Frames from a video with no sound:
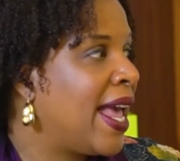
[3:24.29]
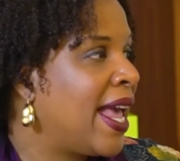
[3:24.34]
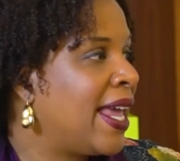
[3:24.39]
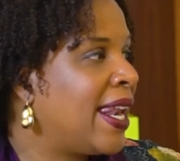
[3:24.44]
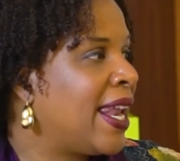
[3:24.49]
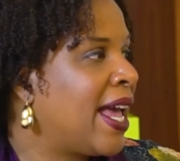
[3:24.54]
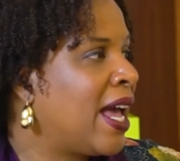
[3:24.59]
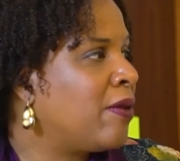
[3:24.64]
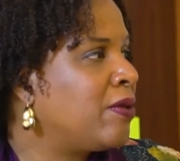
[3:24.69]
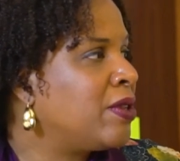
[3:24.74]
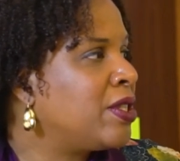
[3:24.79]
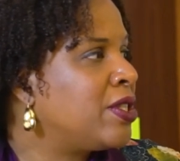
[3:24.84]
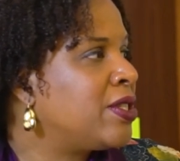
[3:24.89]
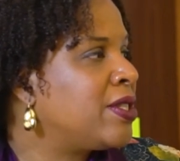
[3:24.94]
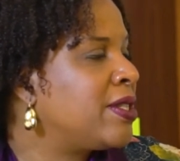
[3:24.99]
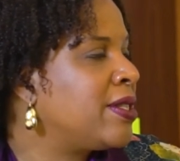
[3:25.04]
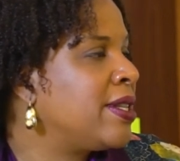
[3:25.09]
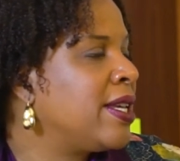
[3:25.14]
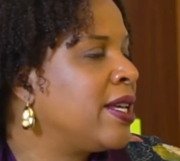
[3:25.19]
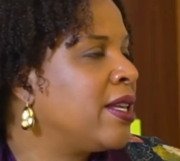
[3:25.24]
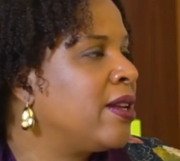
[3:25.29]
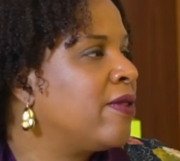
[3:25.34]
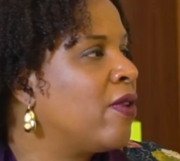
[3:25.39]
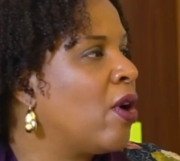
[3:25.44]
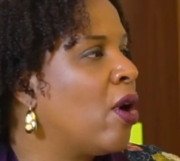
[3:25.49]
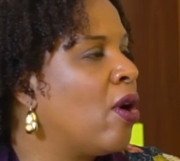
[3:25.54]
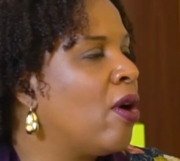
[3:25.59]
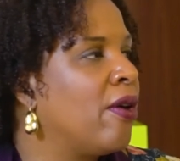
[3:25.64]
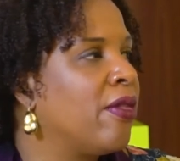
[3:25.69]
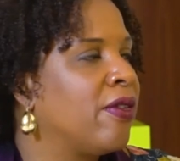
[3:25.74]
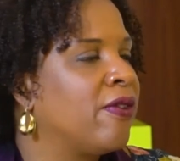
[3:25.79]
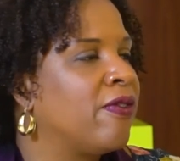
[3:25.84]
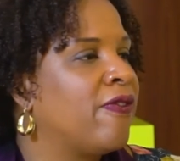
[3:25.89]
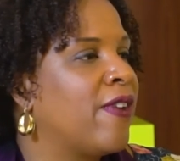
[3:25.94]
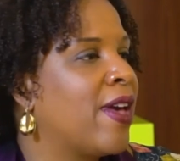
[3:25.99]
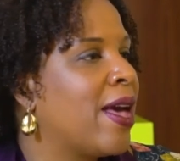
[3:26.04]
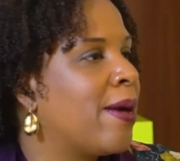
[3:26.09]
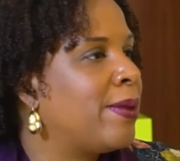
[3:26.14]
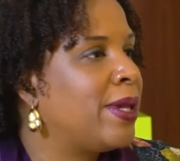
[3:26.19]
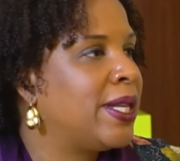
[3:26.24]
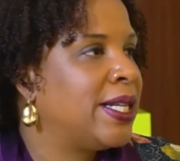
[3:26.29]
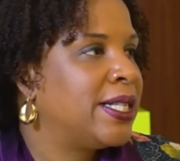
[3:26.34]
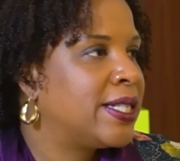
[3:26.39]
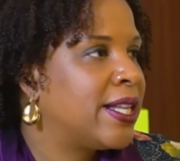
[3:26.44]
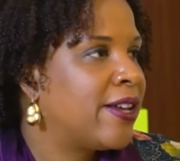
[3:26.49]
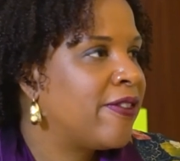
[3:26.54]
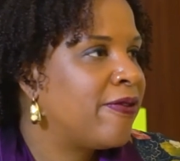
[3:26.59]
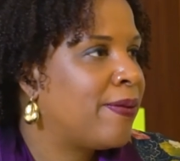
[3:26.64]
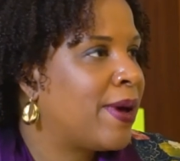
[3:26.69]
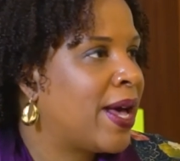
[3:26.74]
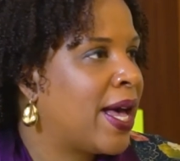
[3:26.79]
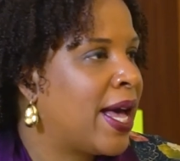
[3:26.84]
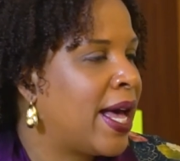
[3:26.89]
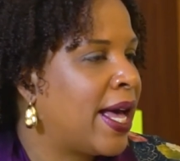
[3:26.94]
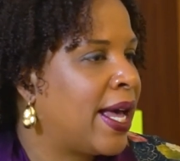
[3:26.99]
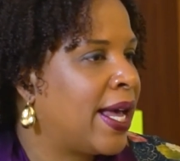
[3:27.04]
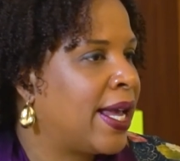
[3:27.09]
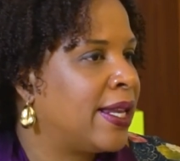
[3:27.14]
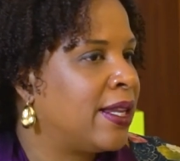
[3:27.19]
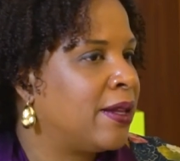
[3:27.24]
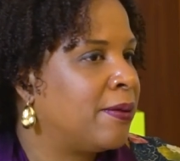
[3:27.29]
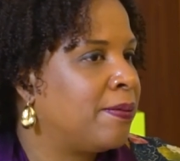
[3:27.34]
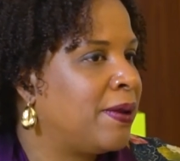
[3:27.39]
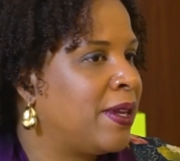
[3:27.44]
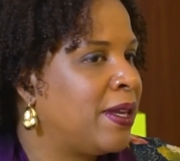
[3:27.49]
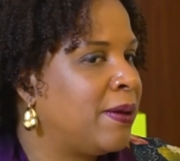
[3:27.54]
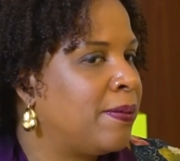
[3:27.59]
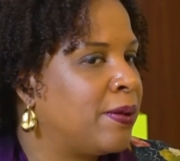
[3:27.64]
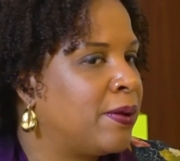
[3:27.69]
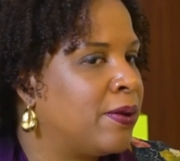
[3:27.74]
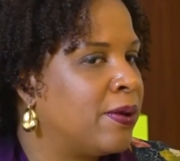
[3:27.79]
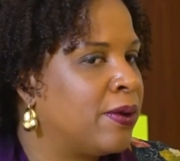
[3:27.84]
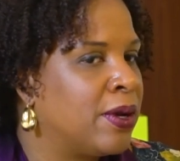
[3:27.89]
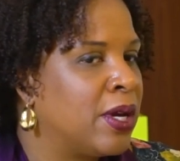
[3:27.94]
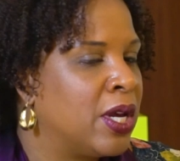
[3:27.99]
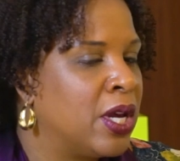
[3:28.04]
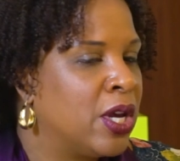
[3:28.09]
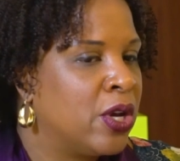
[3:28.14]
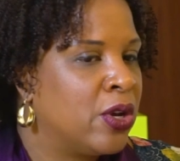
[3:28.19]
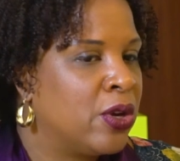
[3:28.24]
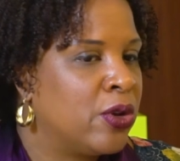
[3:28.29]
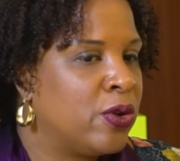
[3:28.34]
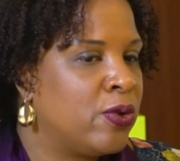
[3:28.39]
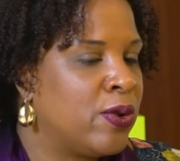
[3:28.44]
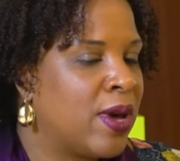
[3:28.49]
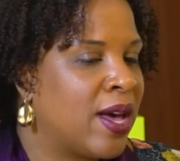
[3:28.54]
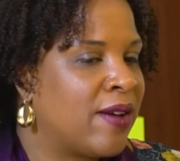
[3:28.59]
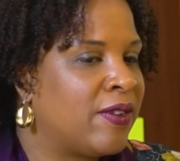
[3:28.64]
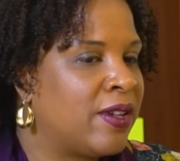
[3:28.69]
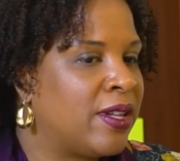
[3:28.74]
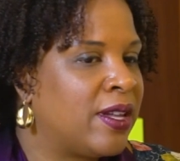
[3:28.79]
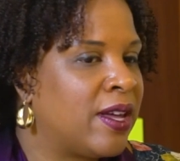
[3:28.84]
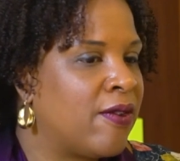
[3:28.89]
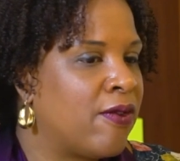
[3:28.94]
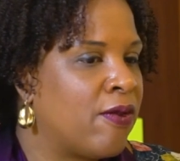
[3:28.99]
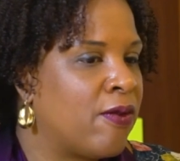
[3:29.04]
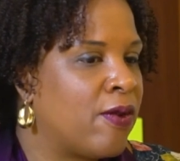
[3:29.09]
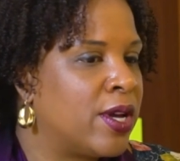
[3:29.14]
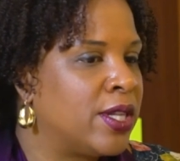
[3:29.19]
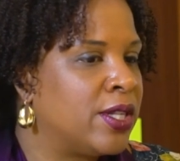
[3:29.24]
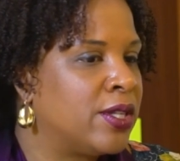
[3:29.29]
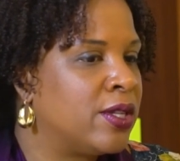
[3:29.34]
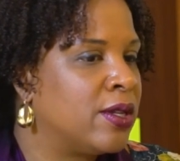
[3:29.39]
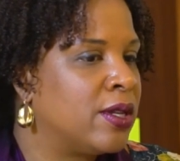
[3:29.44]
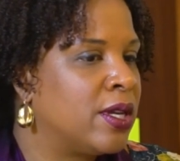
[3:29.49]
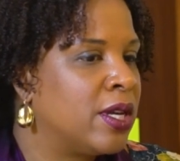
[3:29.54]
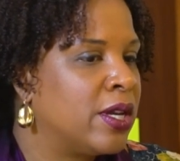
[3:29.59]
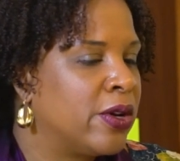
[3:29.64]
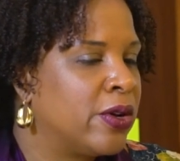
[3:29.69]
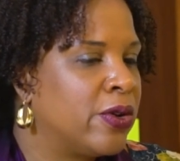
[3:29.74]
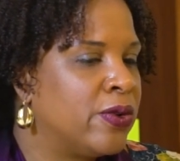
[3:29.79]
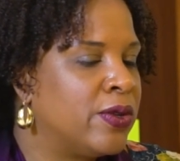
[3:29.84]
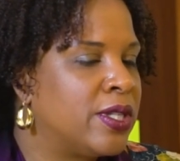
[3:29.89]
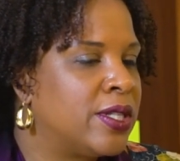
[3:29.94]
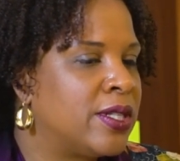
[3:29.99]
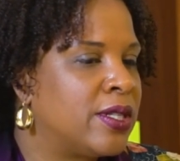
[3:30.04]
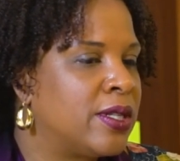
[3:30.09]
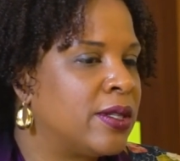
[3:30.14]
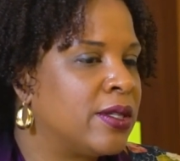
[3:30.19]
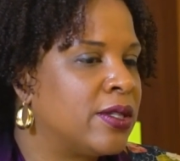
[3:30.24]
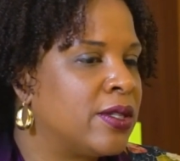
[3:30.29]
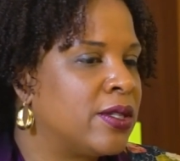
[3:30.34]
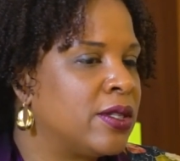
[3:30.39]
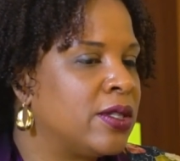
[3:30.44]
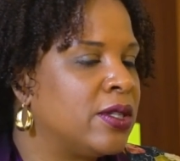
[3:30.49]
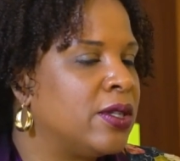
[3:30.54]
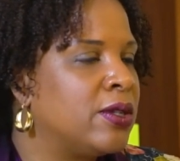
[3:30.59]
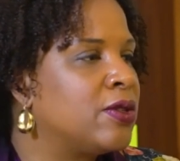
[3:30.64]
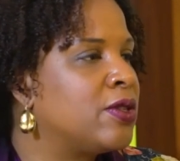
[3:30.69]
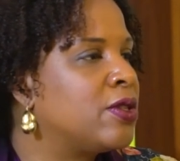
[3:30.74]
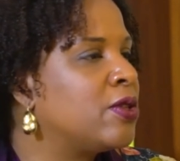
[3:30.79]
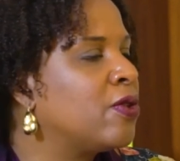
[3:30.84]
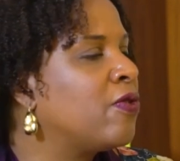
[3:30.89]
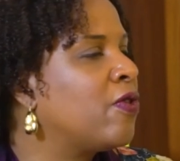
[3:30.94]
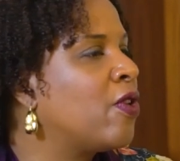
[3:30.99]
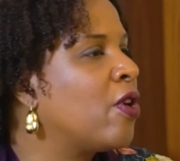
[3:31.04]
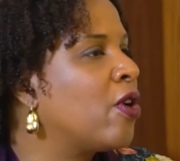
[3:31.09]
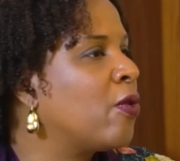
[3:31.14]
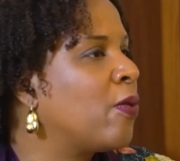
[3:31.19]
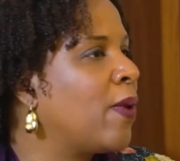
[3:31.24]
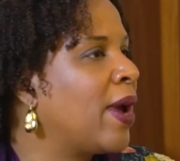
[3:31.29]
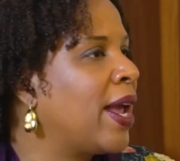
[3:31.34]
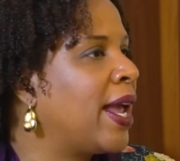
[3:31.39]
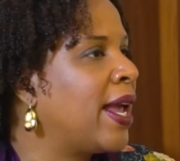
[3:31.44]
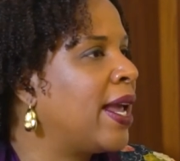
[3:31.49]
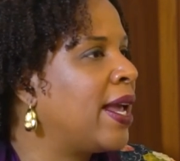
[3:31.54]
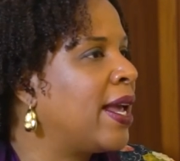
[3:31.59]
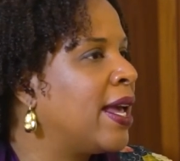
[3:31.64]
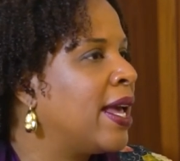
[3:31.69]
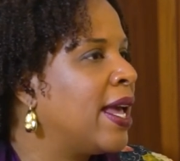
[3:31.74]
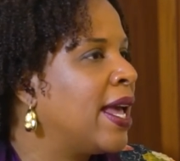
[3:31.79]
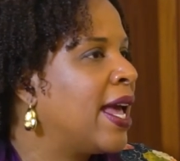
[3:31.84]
And I was just thinking of all the families left behind, the people who have a loved one who's, you know, so far away.